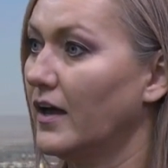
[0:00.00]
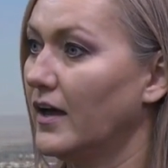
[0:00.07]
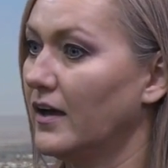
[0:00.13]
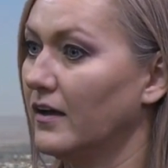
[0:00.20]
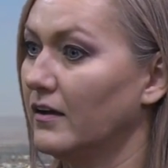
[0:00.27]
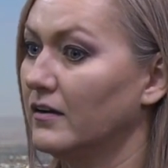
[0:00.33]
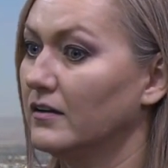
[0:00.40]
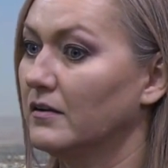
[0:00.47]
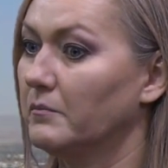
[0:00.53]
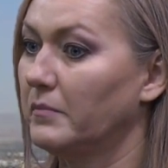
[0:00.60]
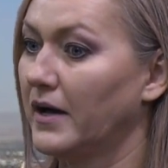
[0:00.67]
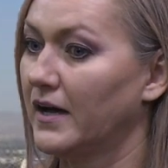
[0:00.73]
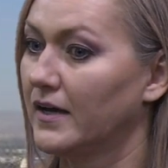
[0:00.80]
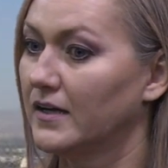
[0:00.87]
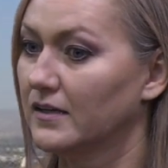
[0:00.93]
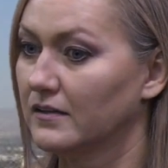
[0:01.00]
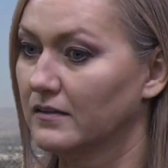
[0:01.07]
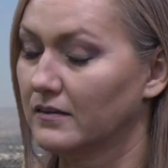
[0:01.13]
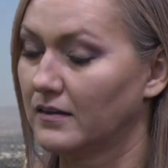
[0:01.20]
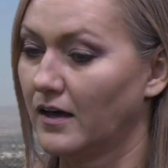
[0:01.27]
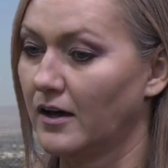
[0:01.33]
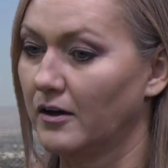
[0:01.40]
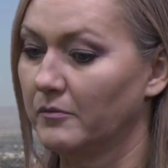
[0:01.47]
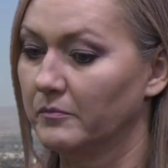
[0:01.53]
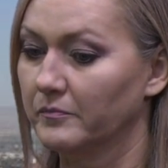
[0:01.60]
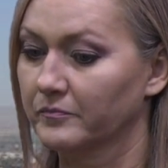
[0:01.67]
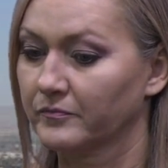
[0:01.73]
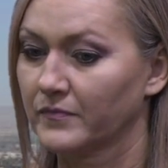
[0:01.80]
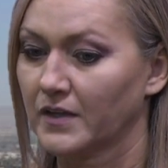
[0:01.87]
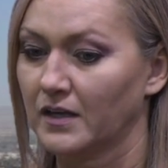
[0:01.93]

and by spring